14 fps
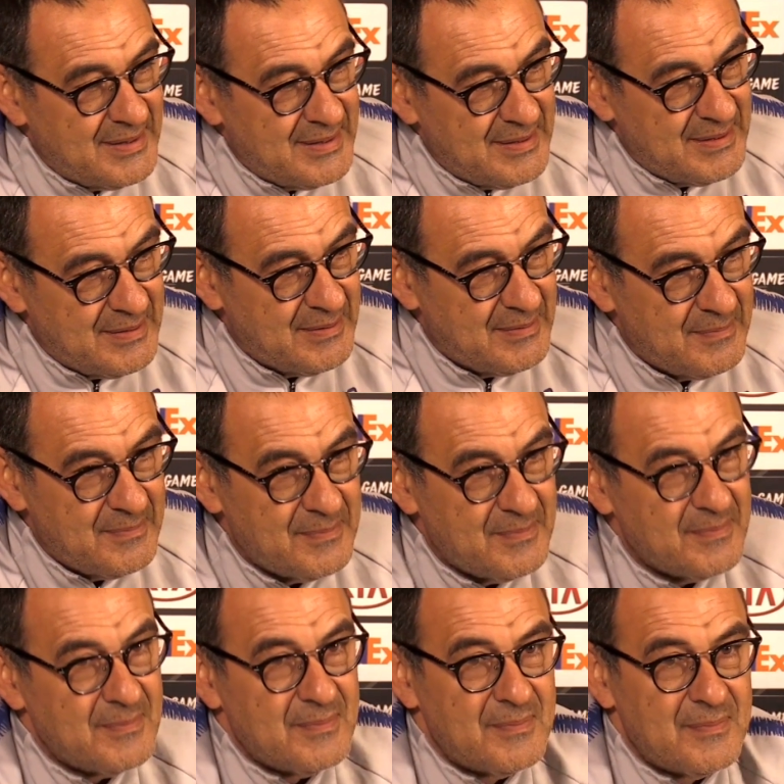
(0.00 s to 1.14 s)
Behind and
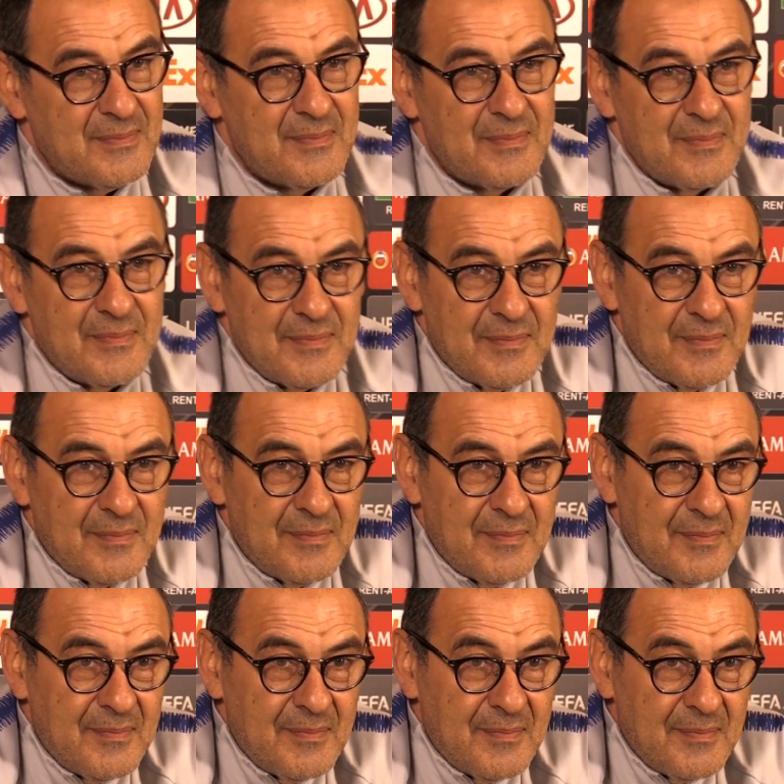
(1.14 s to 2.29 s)
then Matt. Do
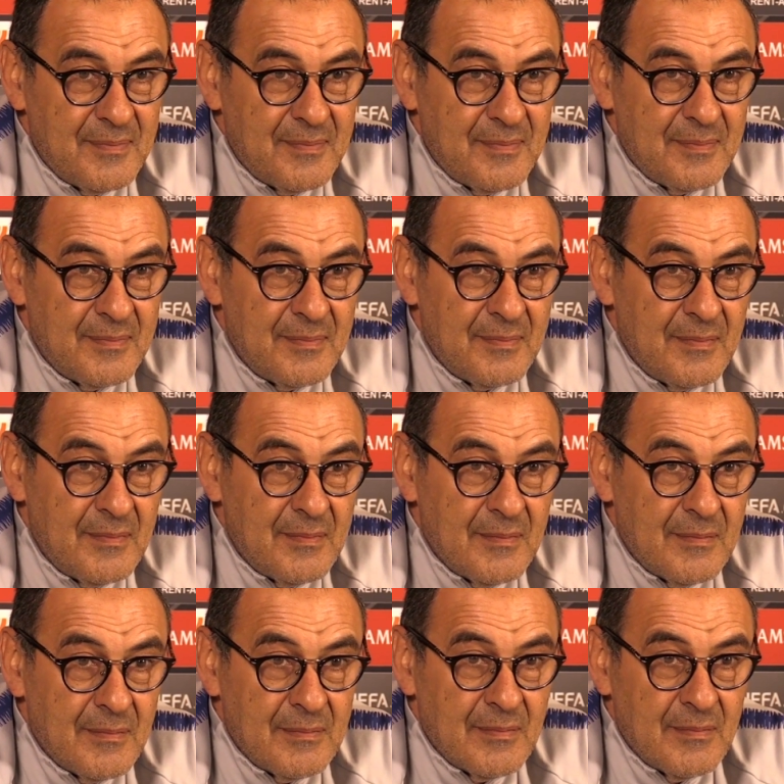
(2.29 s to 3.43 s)
you think a player like
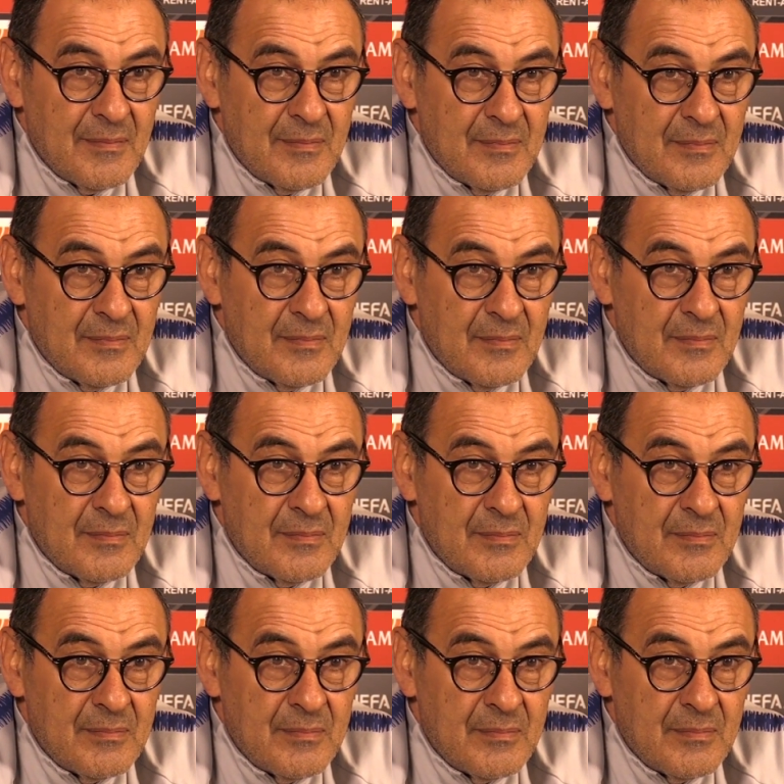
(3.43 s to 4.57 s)
Hazard could fit
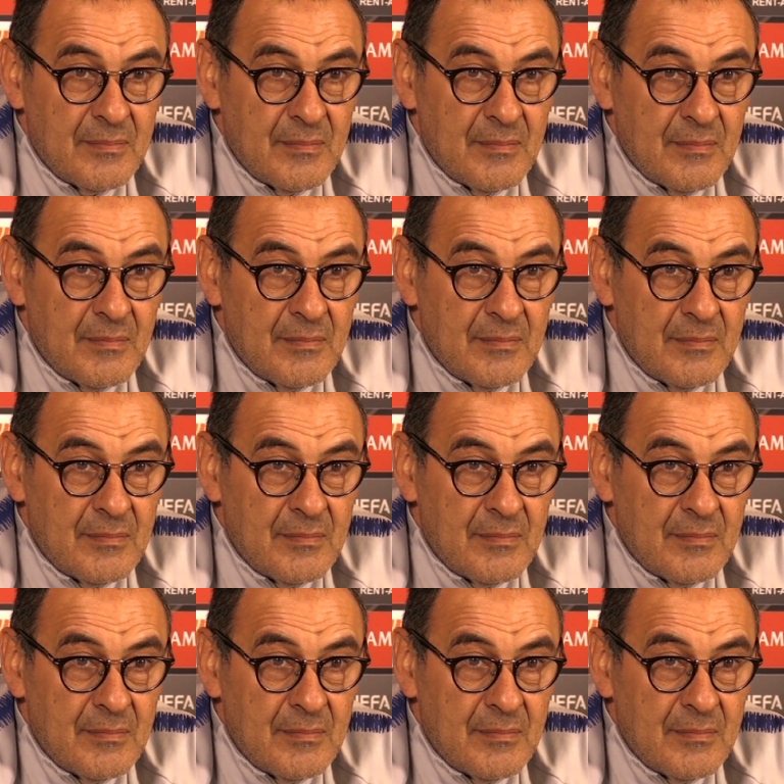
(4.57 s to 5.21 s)
in Real Madrid?